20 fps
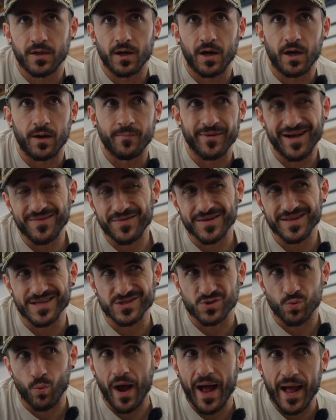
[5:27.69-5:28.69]
Um, and I think
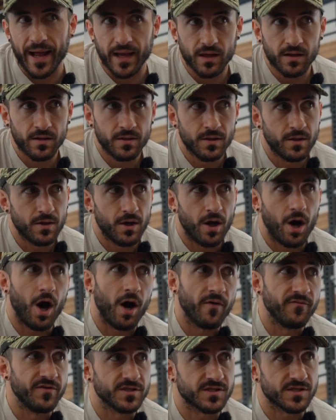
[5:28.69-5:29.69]
that's whack.
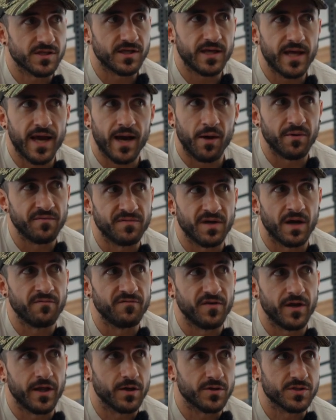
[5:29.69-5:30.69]
Obviously, yeah, we've
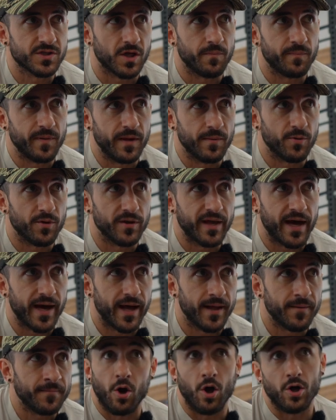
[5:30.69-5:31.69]
done videos on people
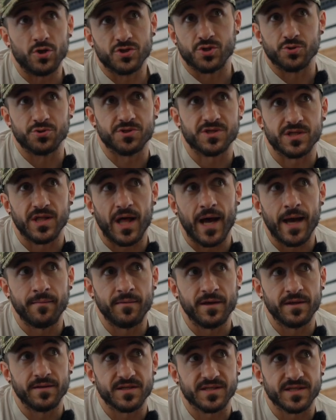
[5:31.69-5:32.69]
that are also
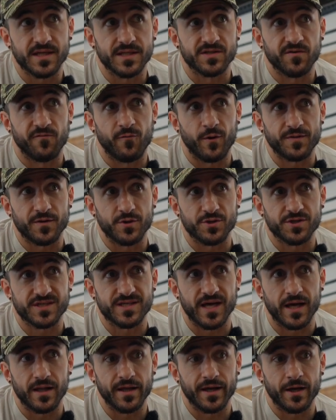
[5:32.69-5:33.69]
slimy in the sense of what they're
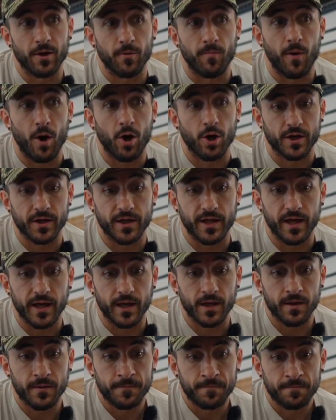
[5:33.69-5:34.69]
selling or
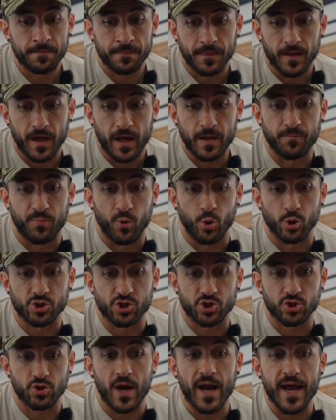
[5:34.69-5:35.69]
marketing and
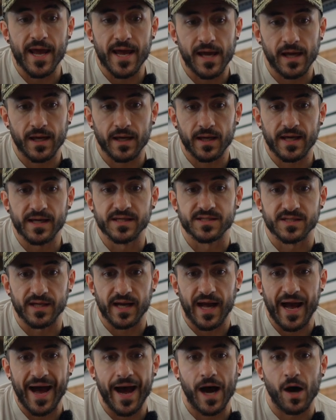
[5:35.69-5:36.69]
portraying
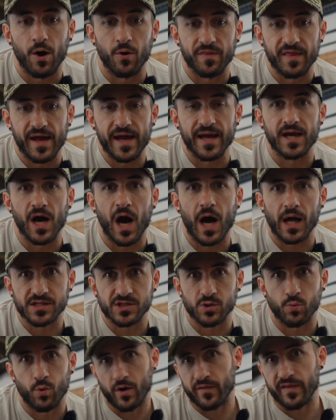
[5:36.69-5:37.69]
isn't how they
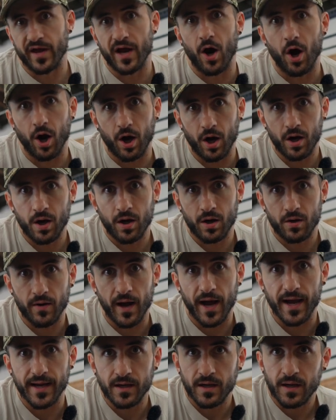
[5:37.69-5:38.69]
got to where they are,
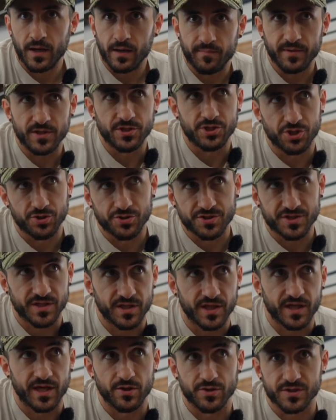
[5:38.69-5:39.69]
right? Being juiced
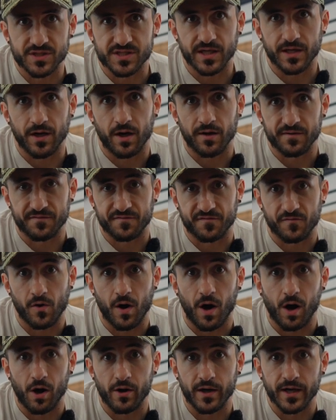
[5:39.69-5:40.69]
to the gills, sitting on a
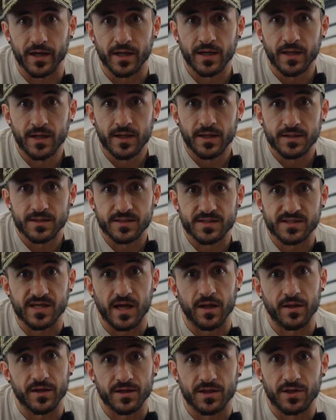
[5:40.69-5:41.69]
Ferrari,
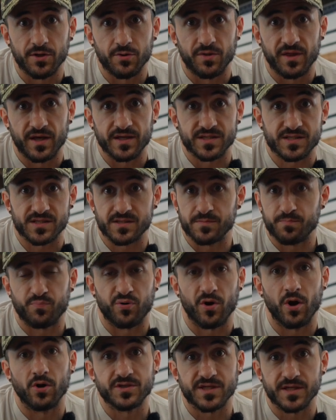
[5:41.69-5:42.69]
selling you this
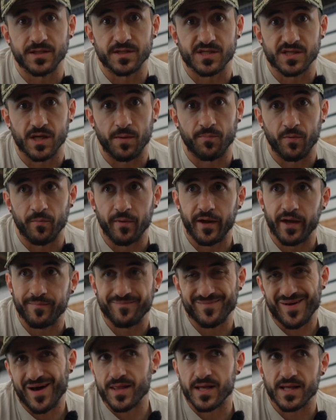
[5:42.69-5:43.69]
protein
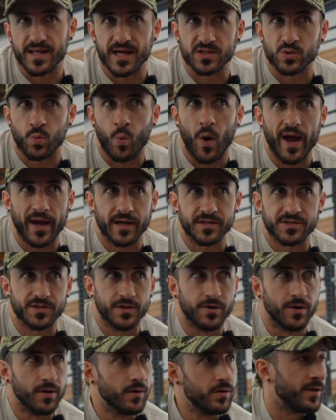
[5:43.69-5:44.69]
supplement. I think that's whack
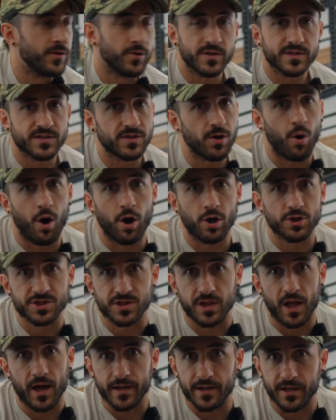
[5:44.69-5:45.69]
too. And there is no
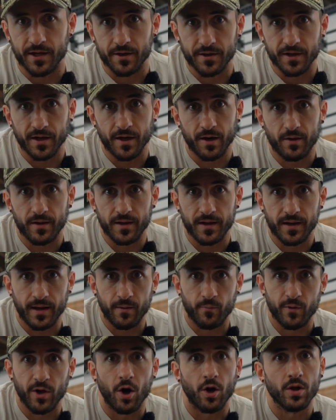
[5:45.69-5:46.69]
harsh line here, you know, and,
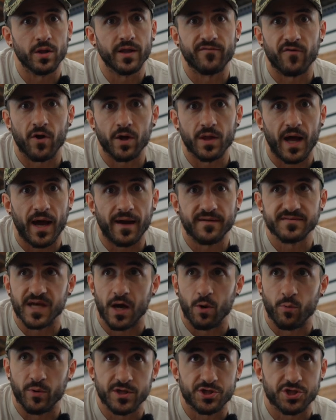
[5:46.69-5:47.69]
and we all live our lives
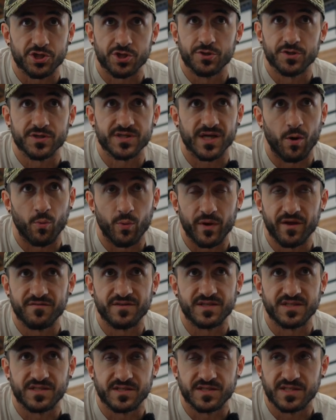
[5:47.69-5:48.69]
how we choose, how
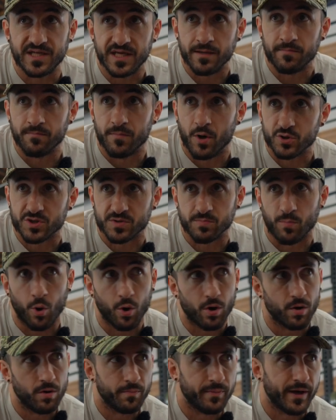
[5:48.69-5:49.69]
we deem most
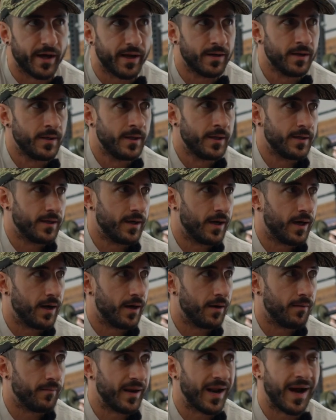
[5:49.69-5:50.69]
moral, but,
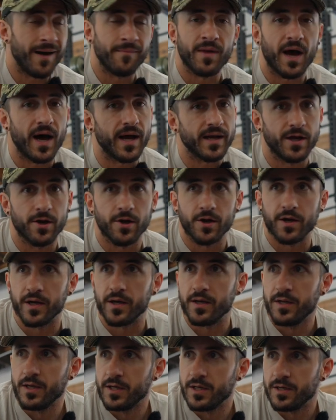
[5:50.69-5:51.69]
um, and I'm not here
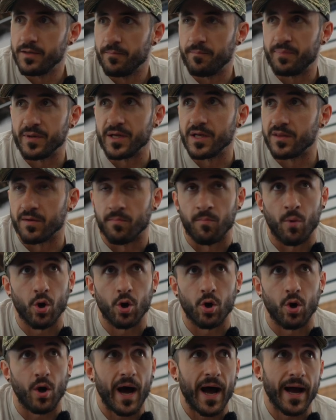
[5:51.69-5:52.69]
to be the
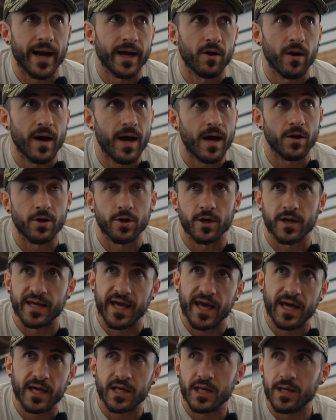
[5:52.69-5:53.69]
moral high ground or a
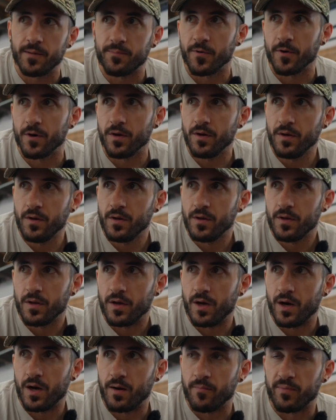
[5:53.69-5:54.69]
gatekeeper,
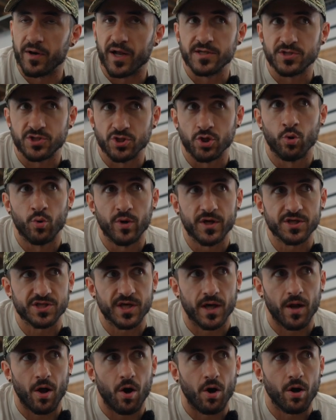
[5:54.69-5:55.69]
um, but I do
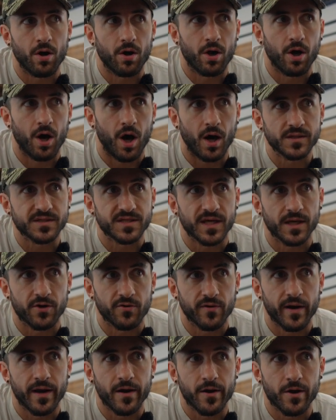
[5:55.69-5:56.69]
wish that all
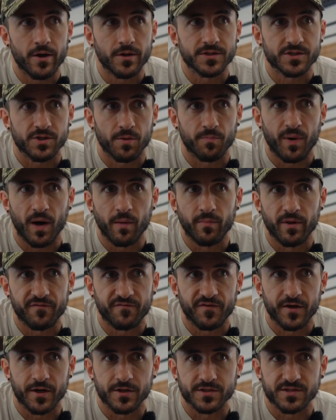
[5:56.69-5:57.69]
content creators or
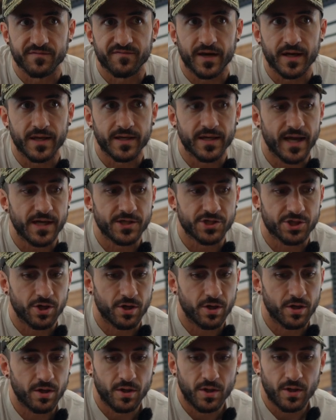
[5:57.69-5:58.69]
public figures of any
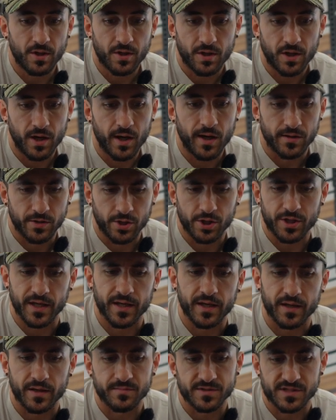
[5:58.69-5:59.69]
nature uh, look
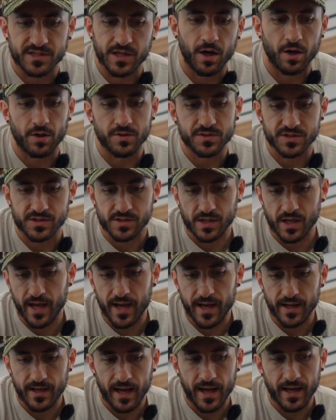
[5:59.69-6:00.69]
into themselves
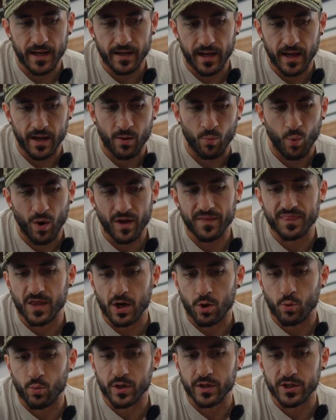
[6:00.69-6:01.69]
and, and, and
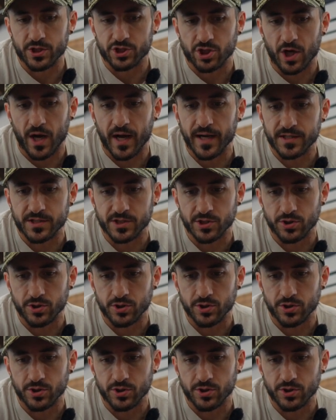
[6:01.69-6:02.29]
what they're really trying